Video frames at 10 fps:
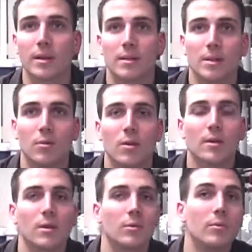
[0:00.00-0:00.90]
So one
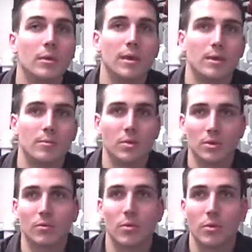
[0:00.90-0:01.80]
thing we would like to push
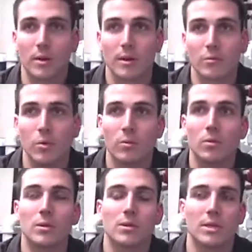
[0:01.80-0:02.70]
forward, and what
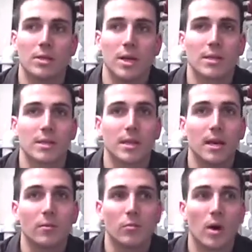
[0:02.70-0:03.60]
we'll suggest, is
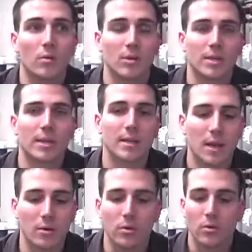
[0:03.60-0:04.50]
that while we're sitting
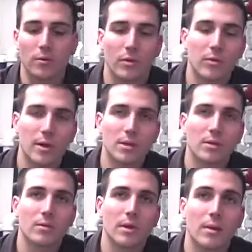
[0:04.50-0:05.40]
down going over their credit
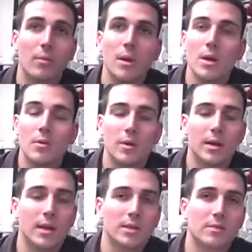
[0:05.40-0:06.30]
score with them, we
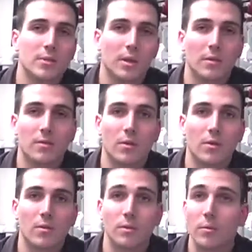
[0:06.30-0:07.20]
can actually be on the
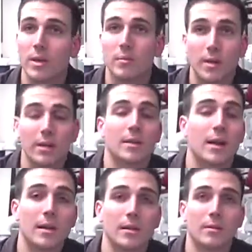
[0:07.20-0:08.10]
phone and we can make
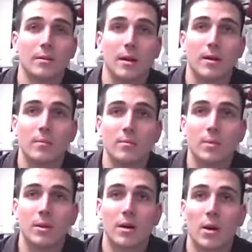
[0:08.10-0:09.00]
that
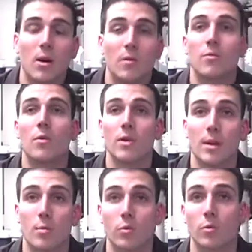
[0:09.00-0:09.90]
call for
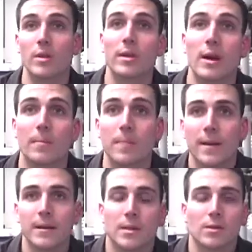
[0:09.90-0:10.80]
them or with them
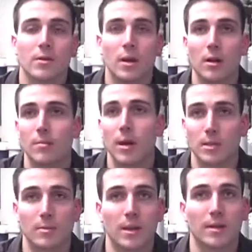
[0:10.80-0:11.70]
to sort of help
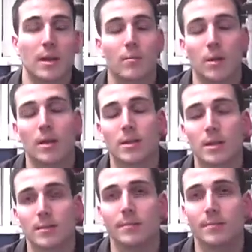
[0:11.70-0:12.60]
expedite that process.